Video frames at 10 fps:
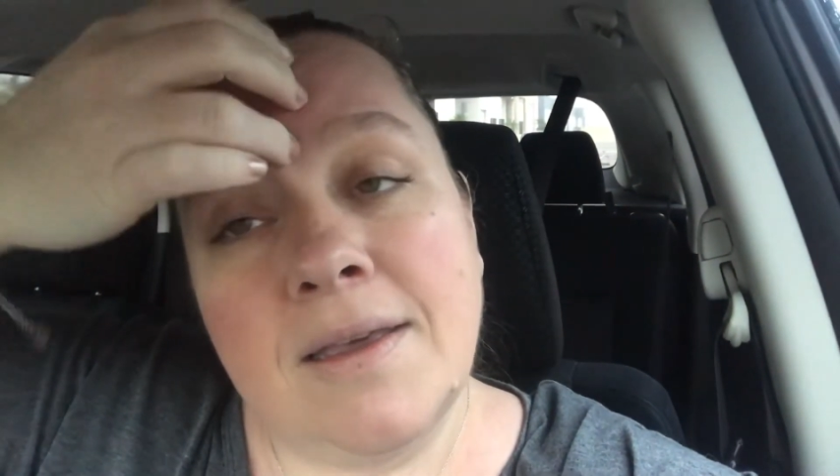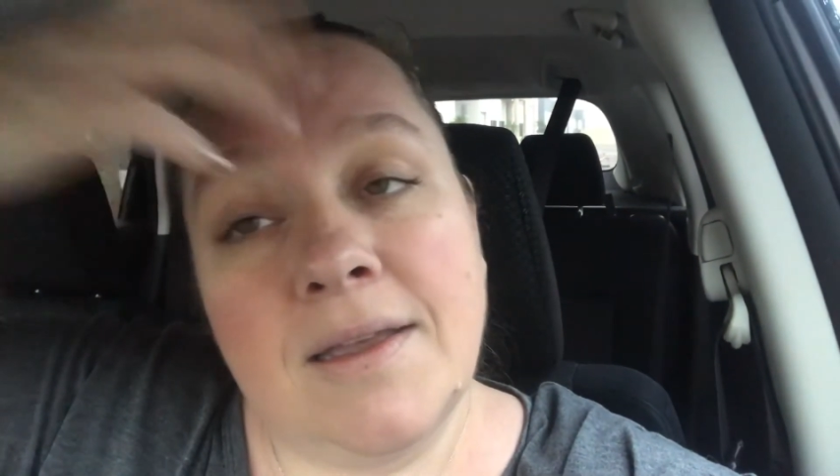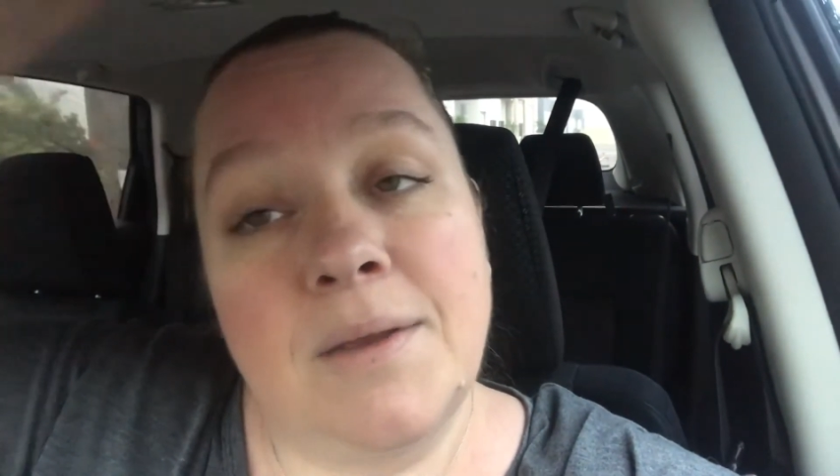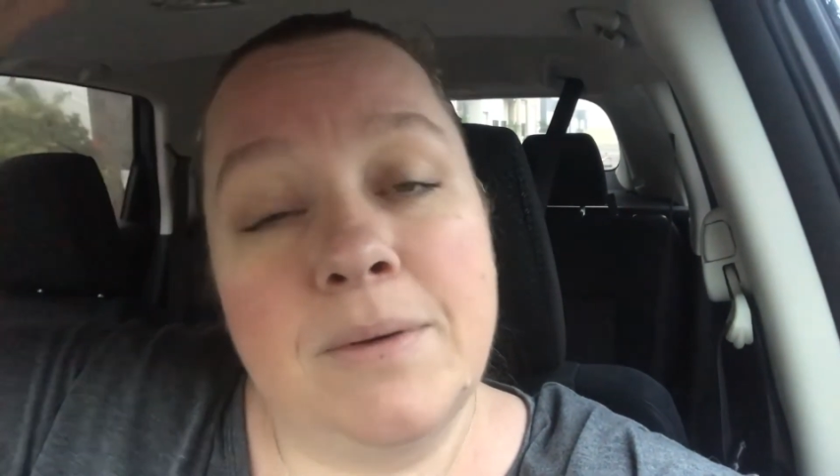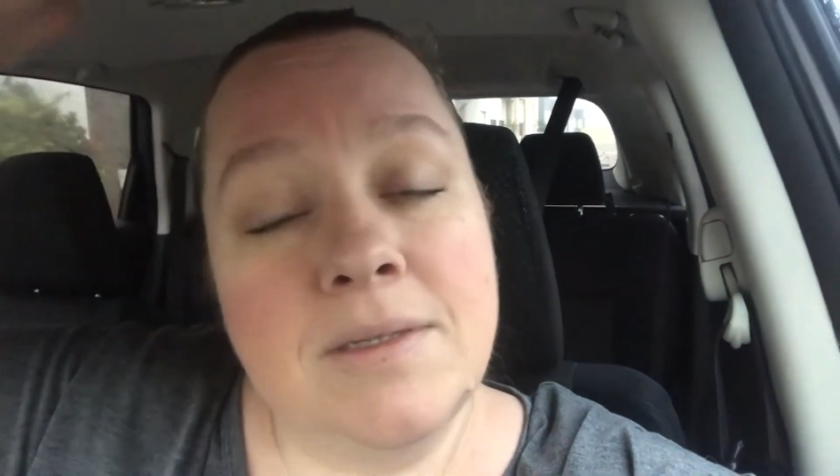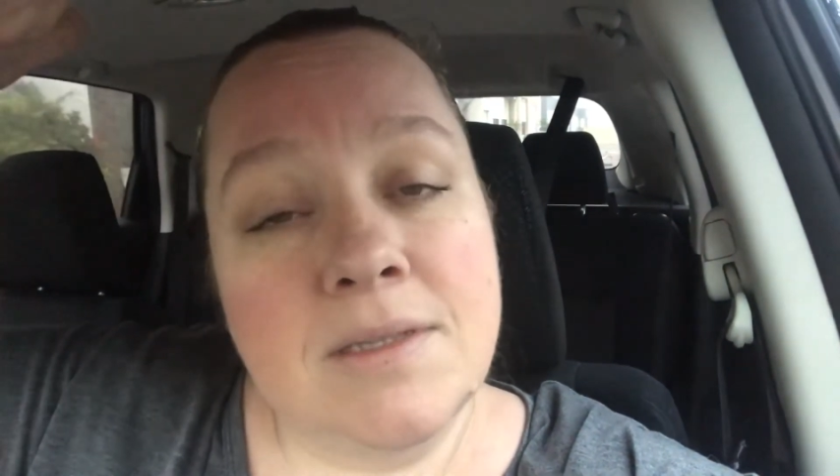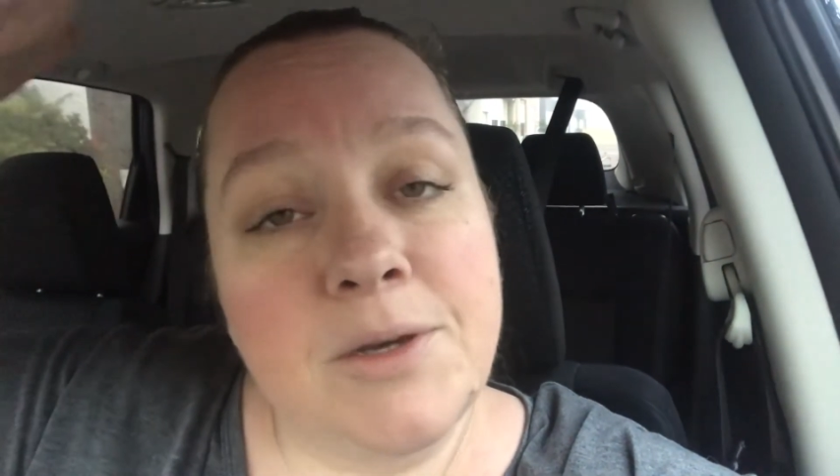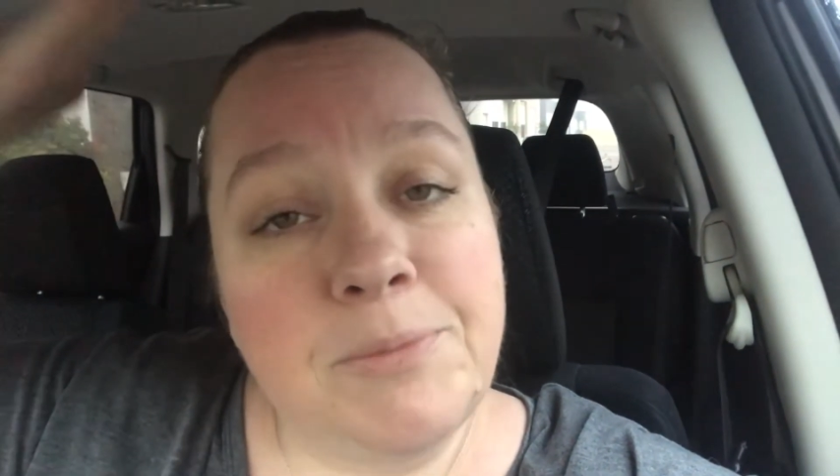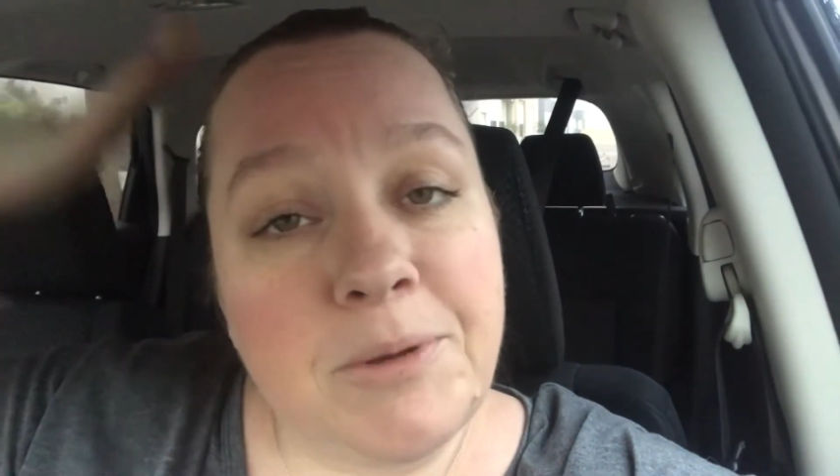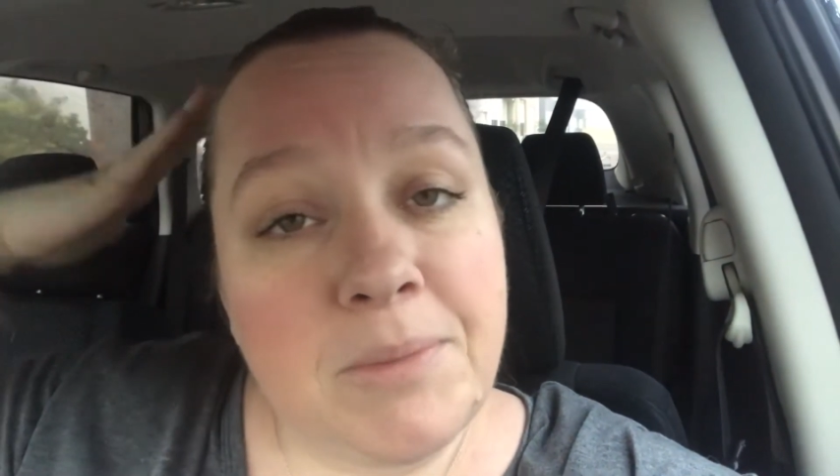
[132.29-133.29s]
Anyways, I
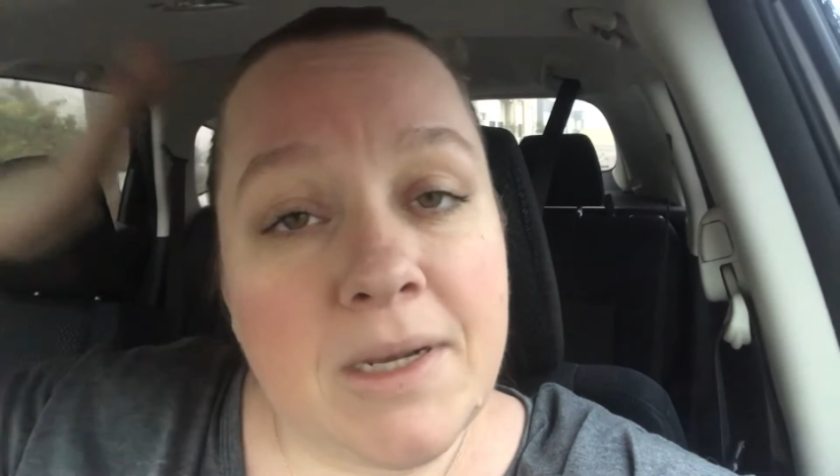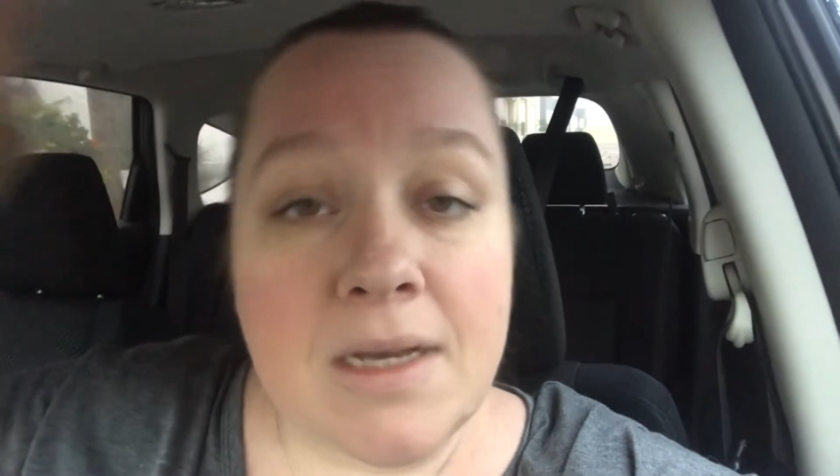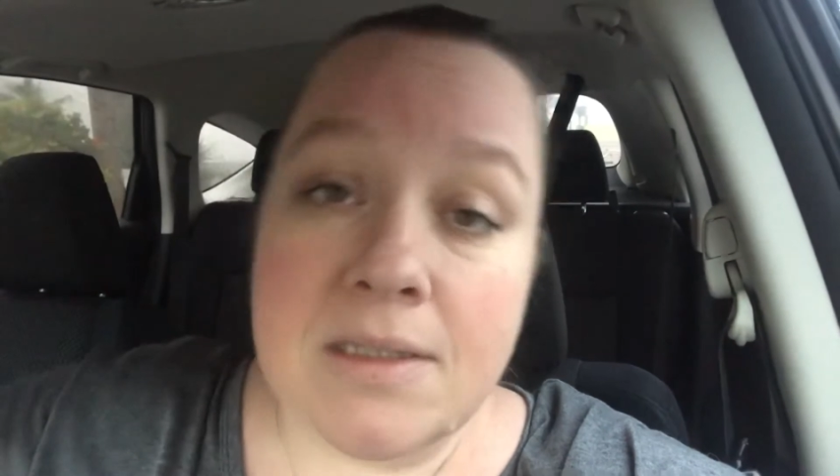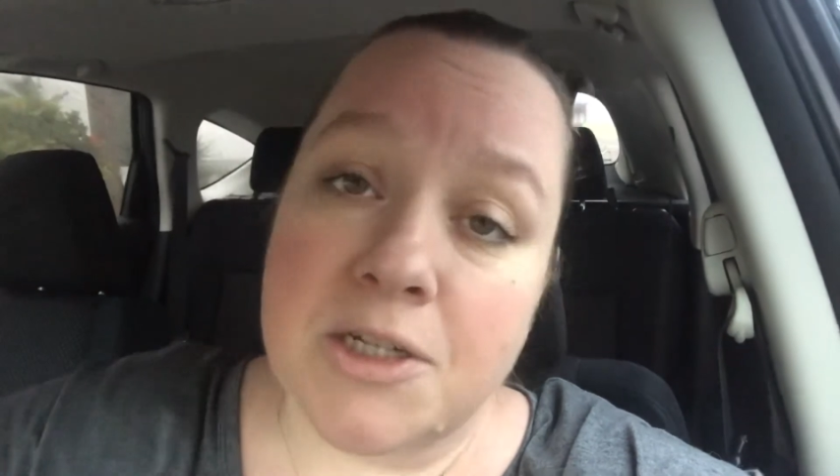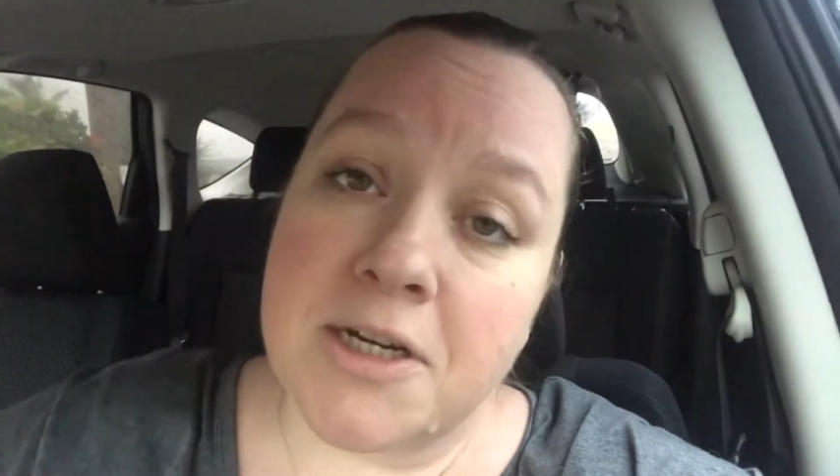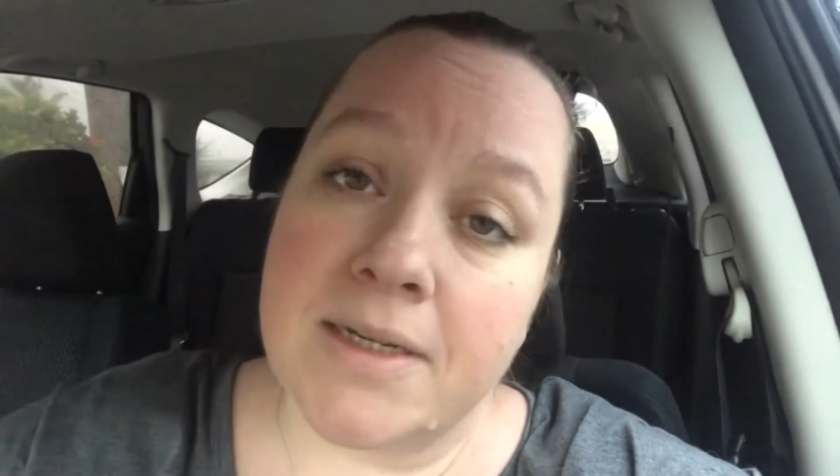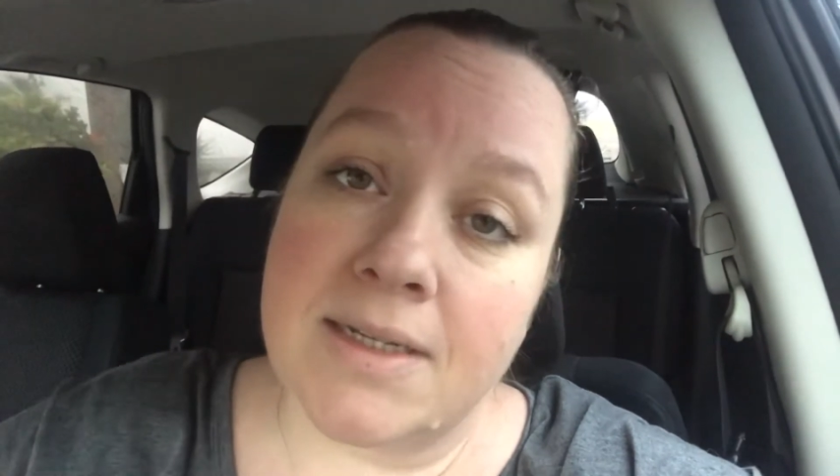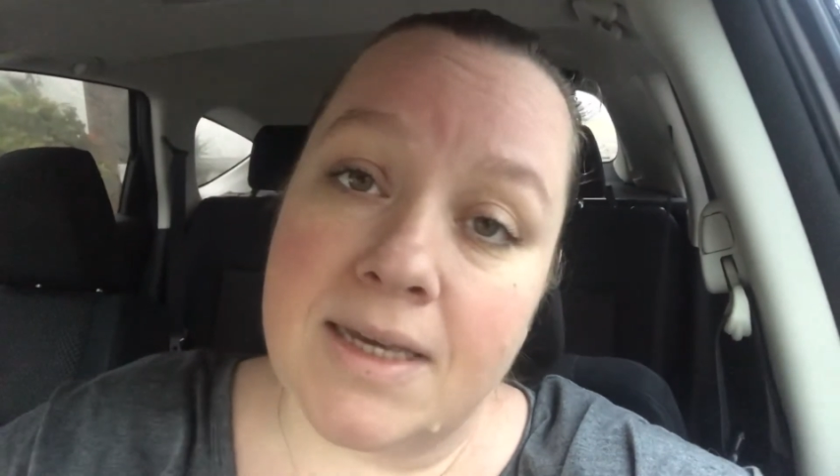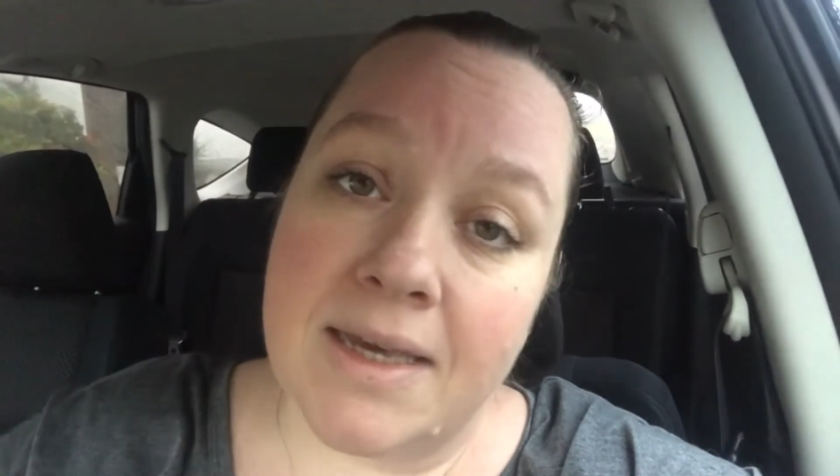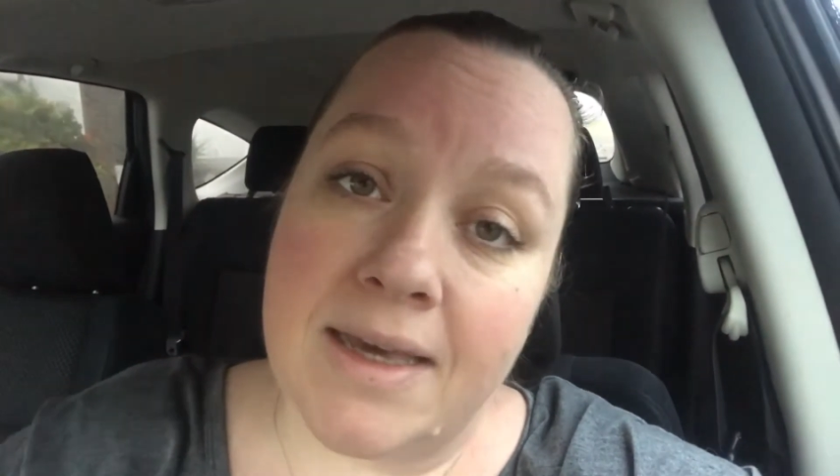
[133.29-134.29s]
hope everybody has a great
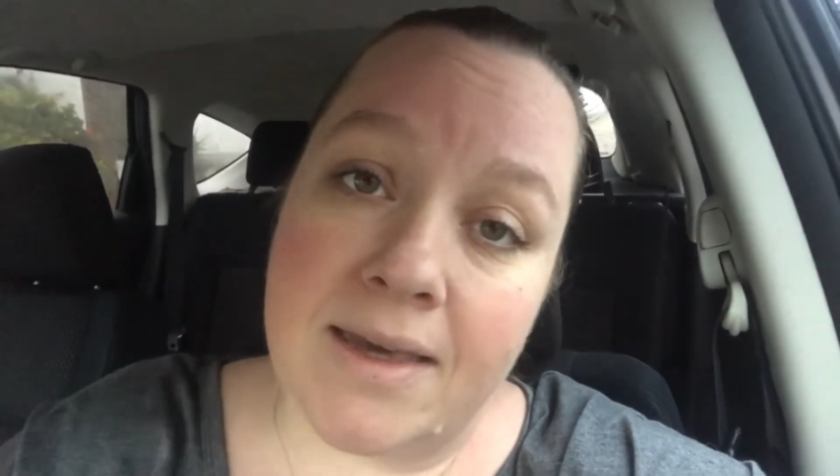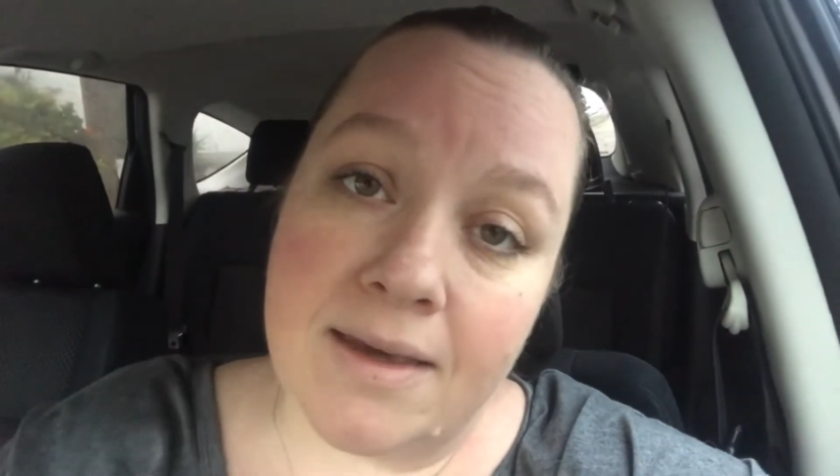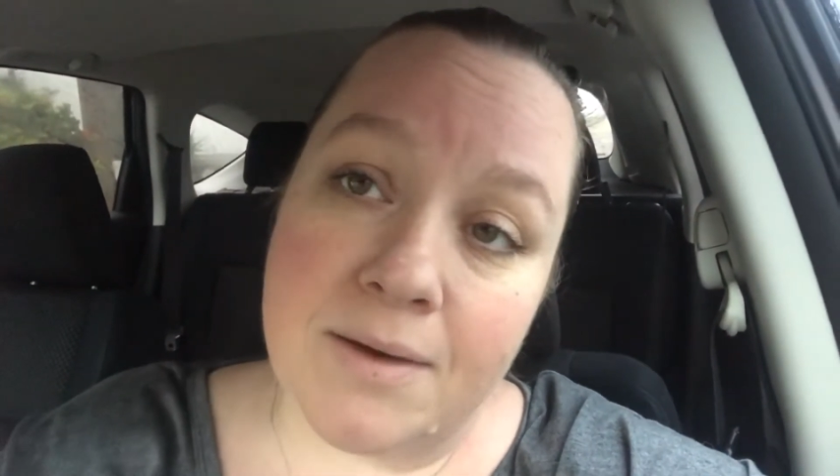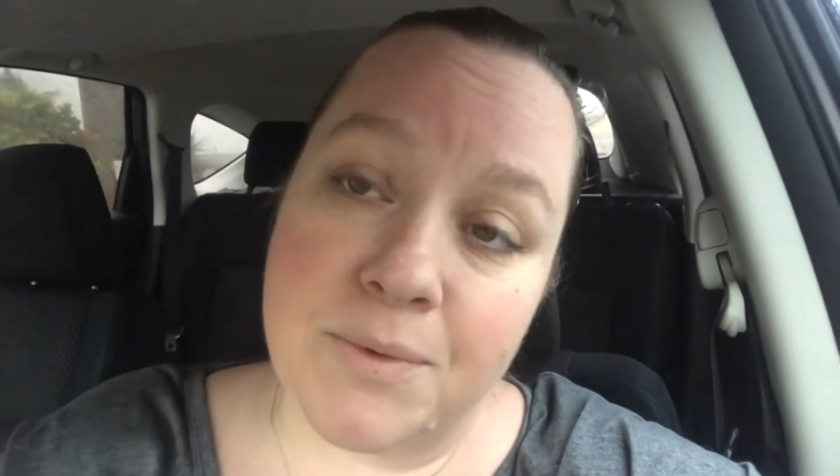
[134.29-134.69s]
day.